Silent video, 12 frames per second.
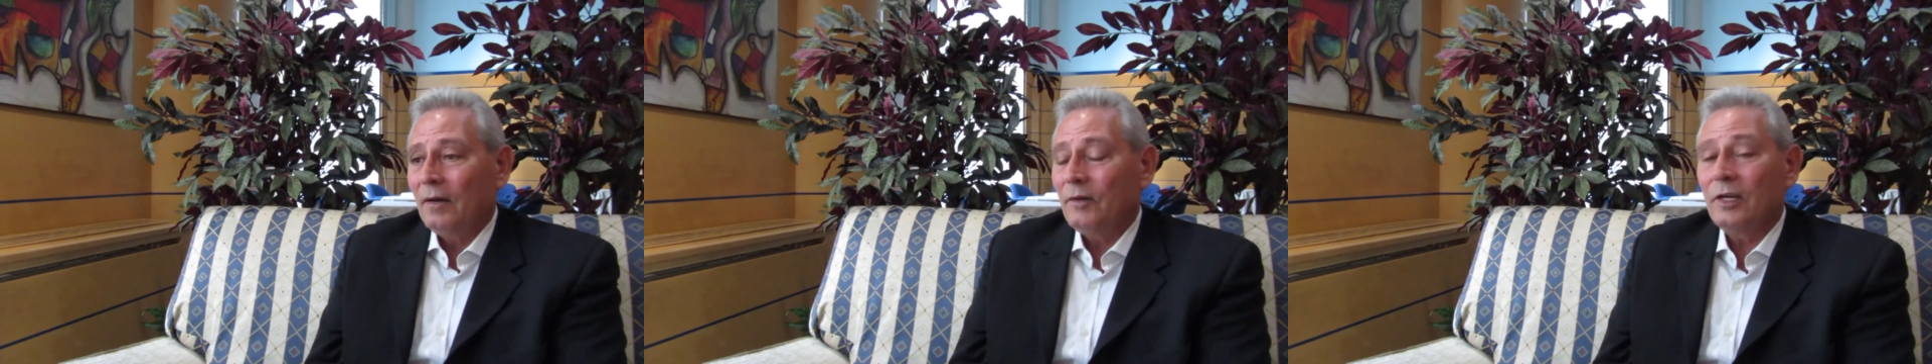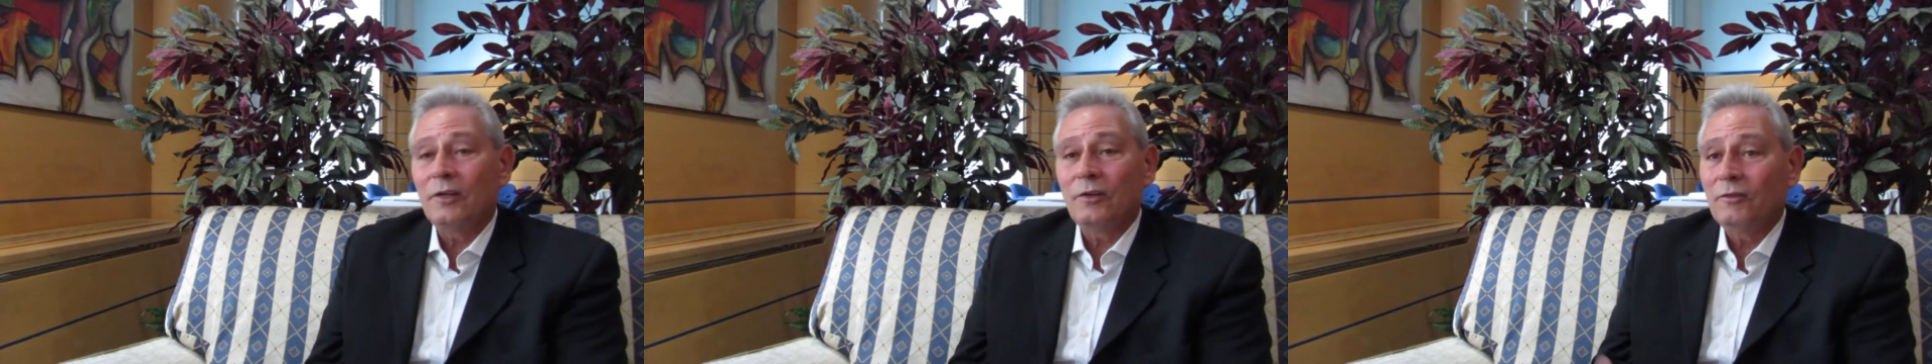
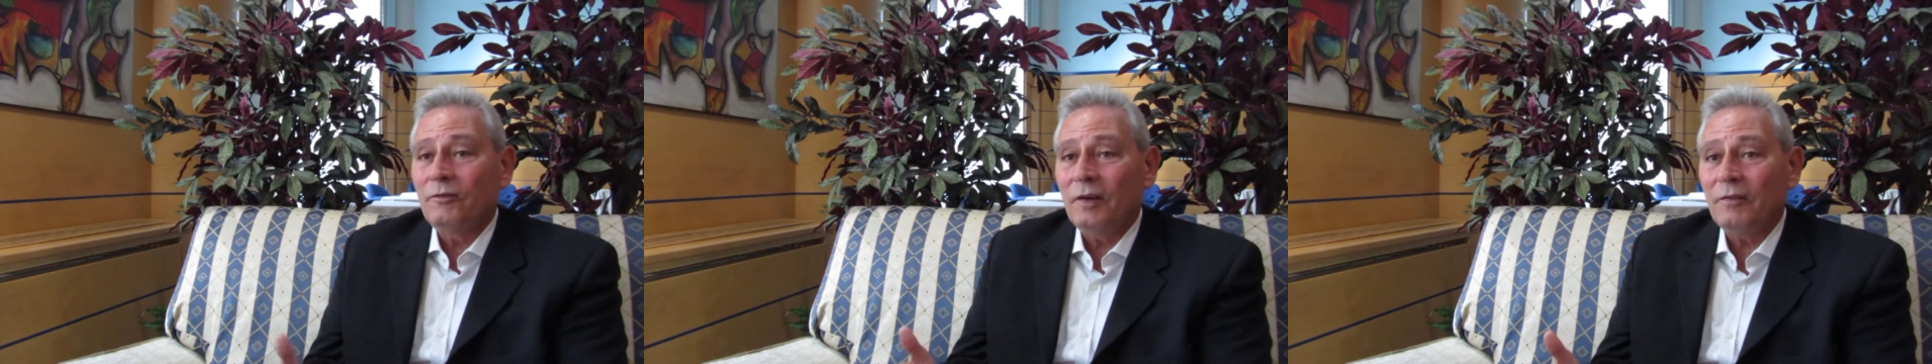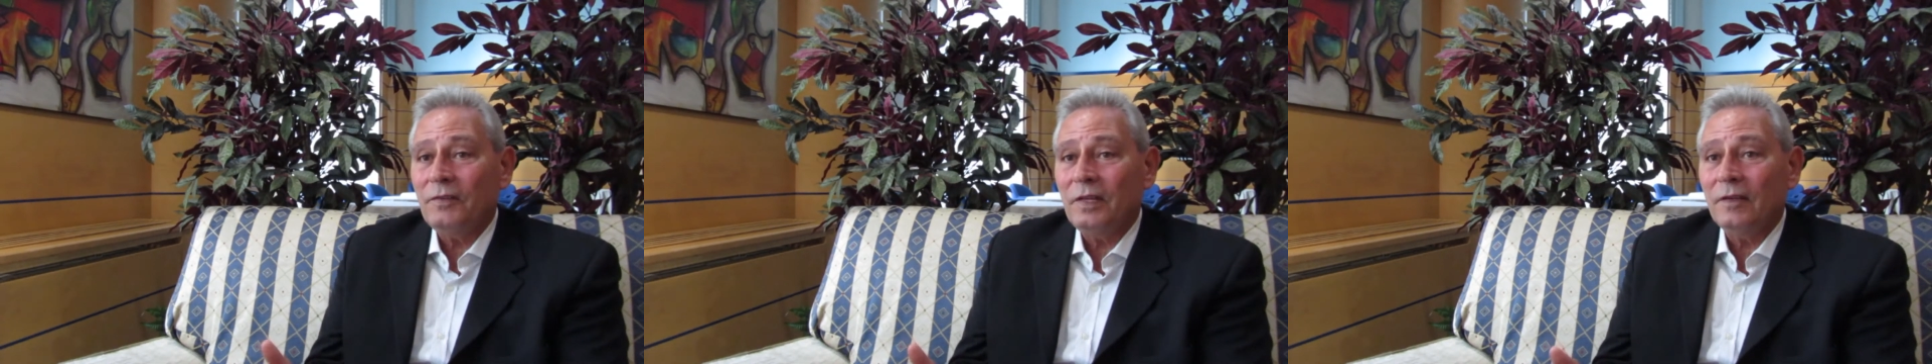We can do
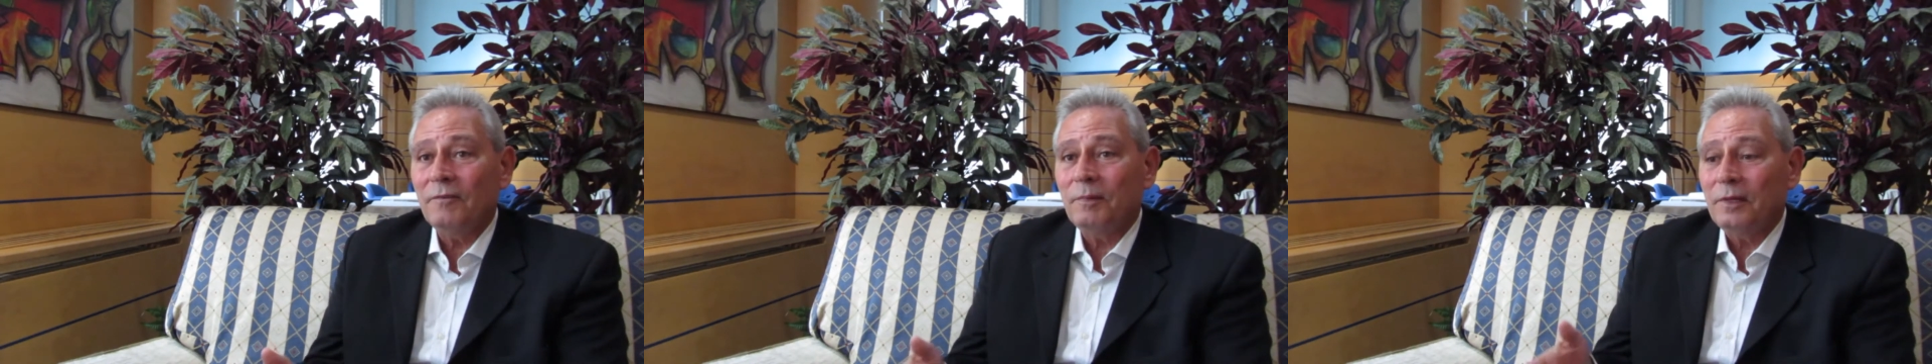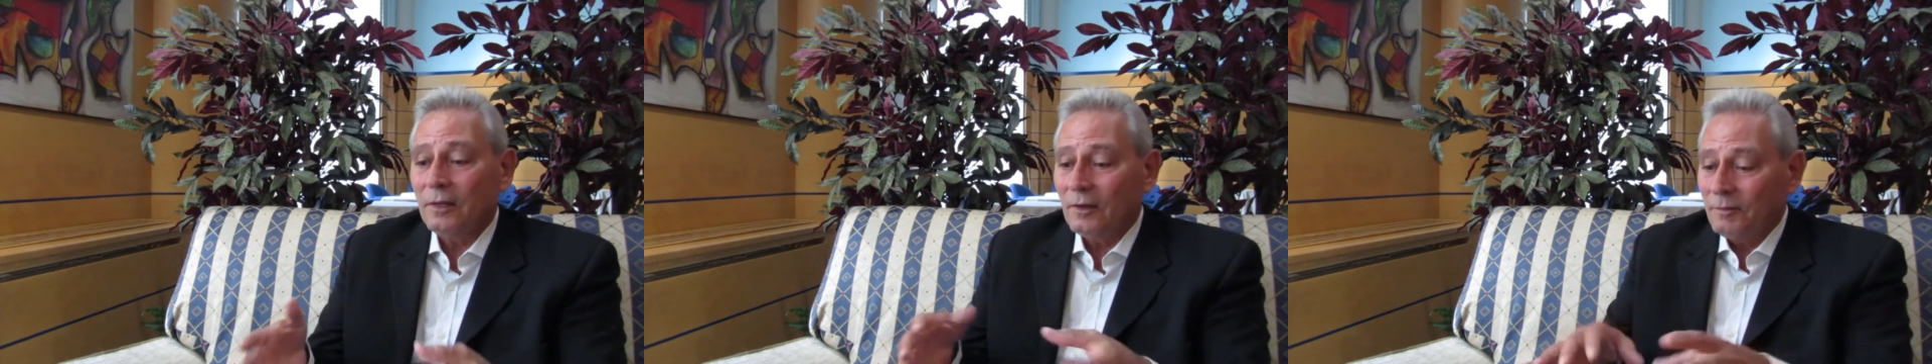50
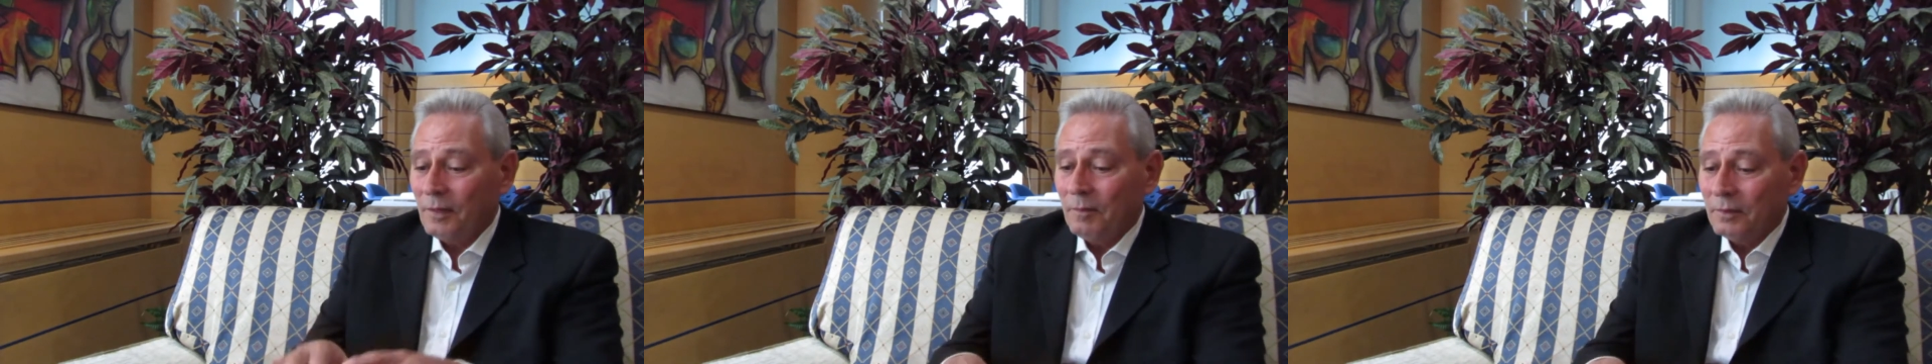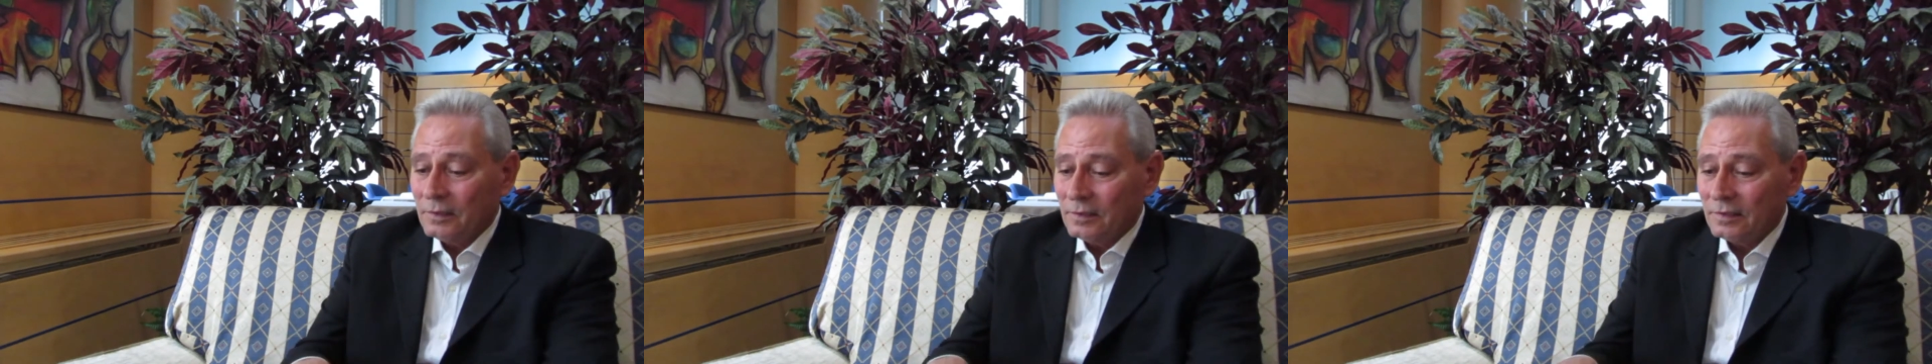if
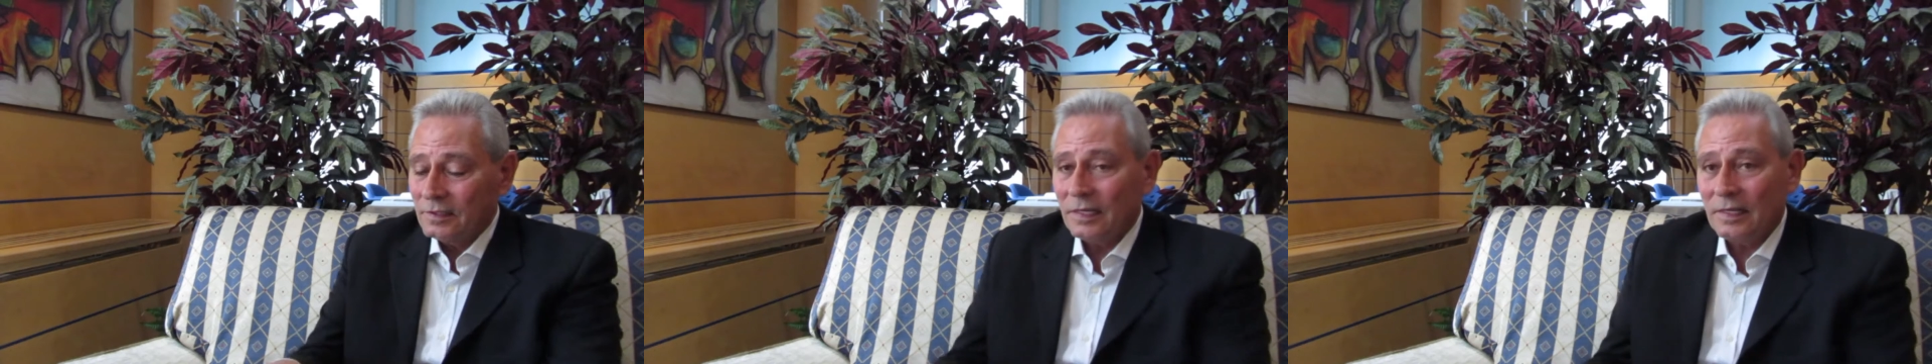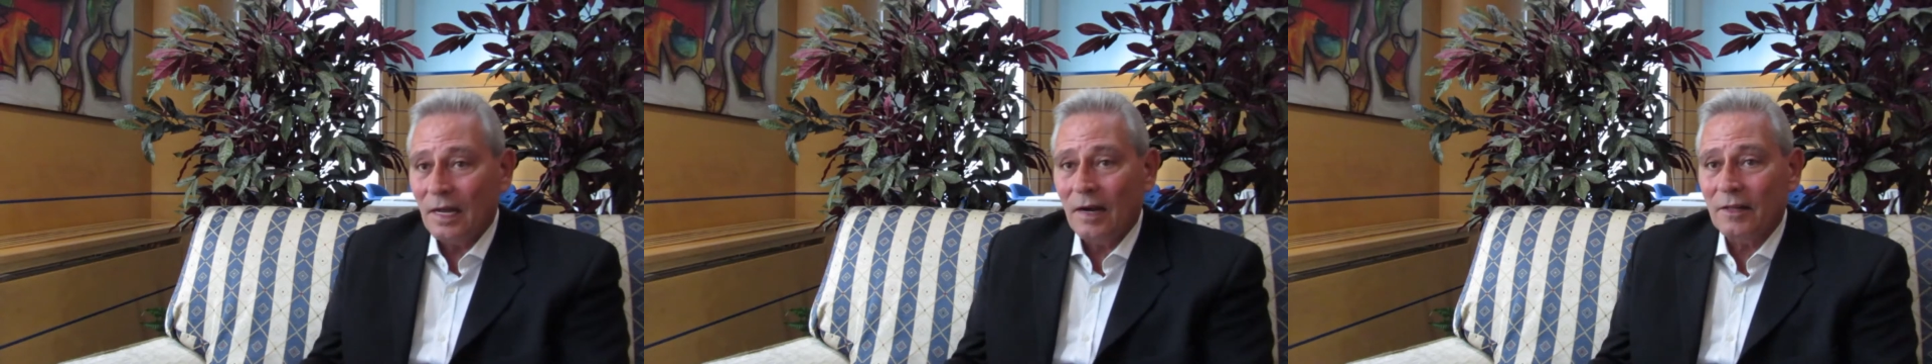people
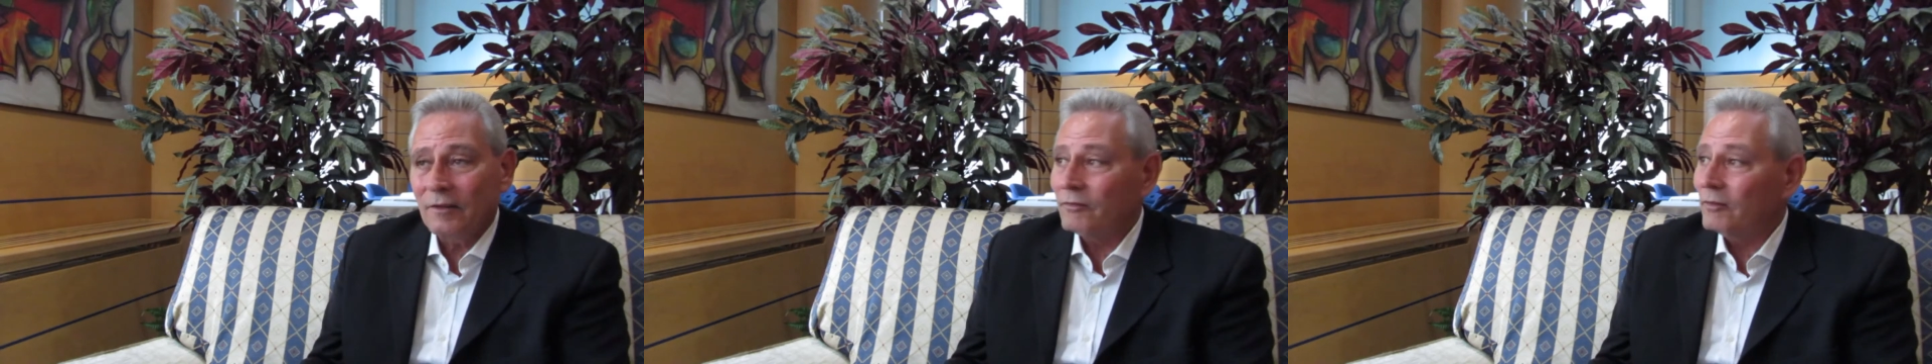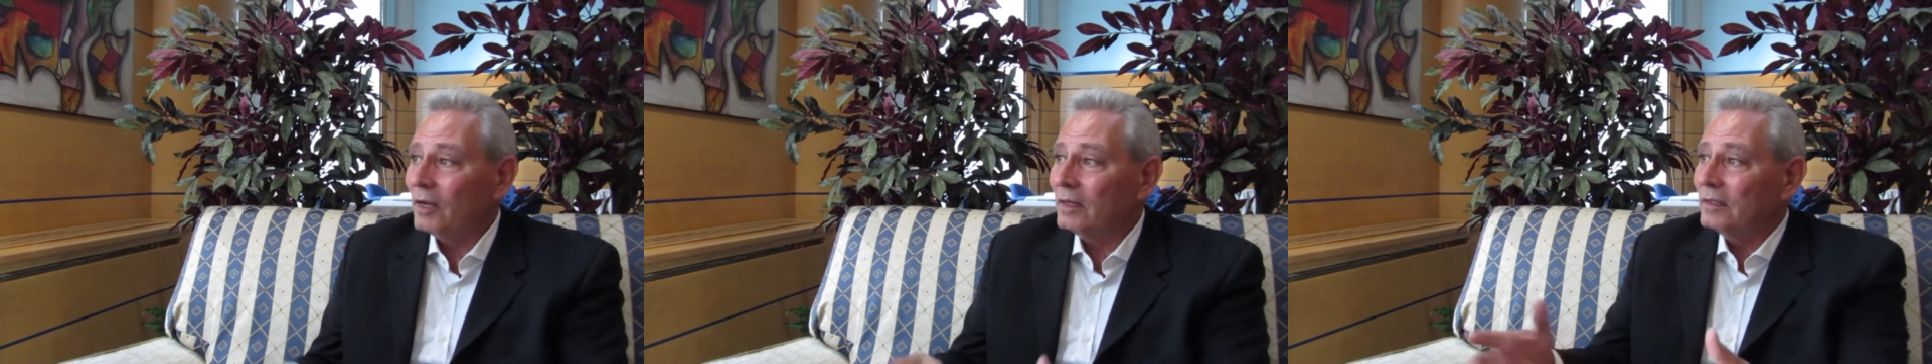sit down in the
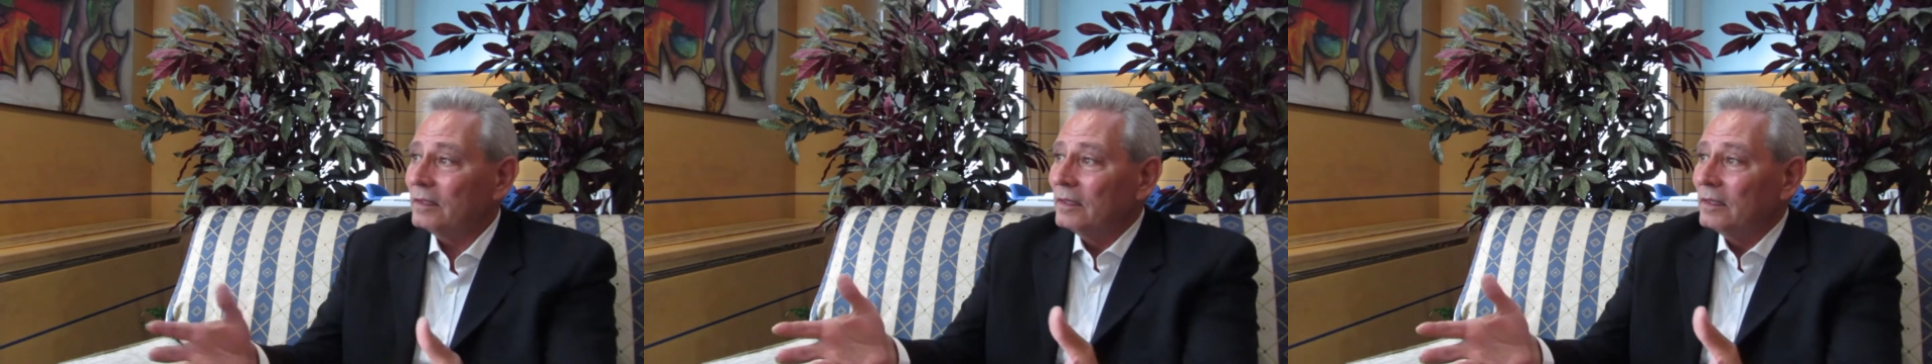front,